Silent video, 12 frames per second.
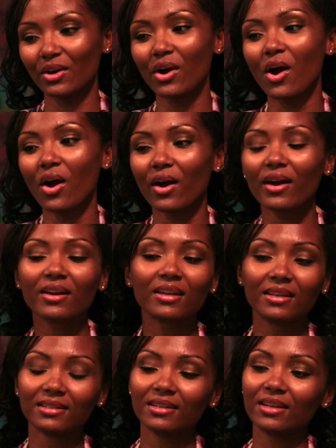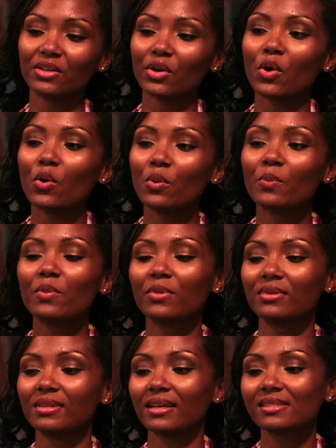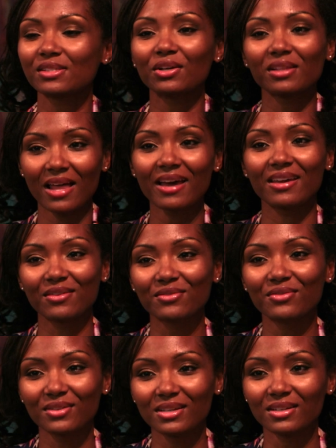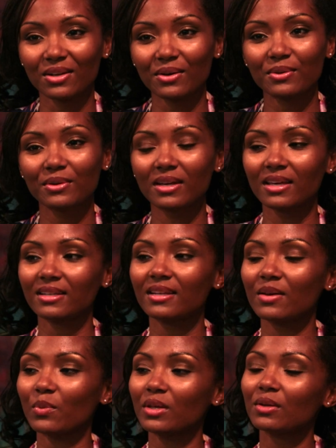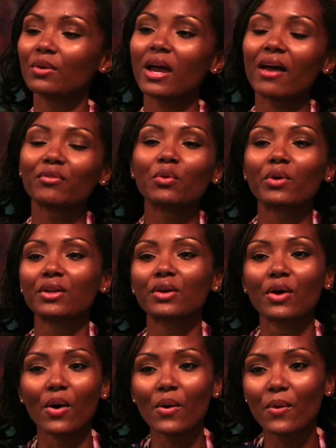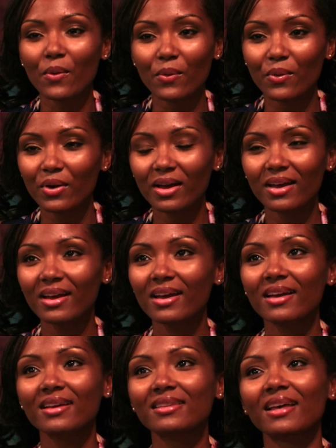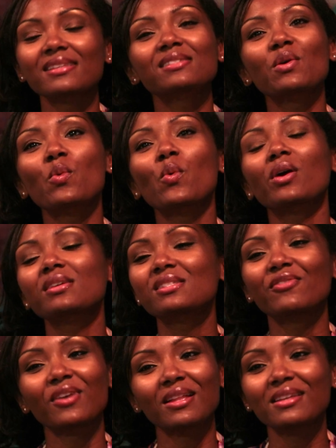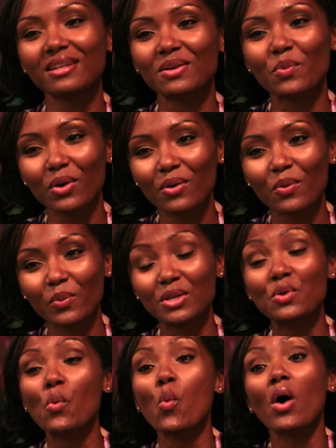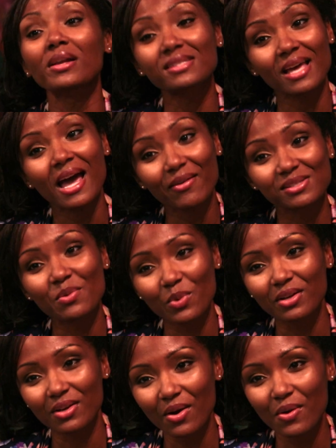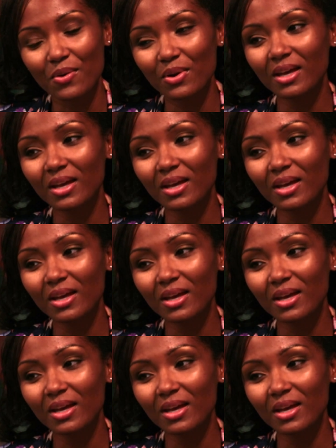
Your heart in your home, that's your life, you know? And when you don't have nowhere to go, that's the worst feeling in the world. When you want to have somewhere to go,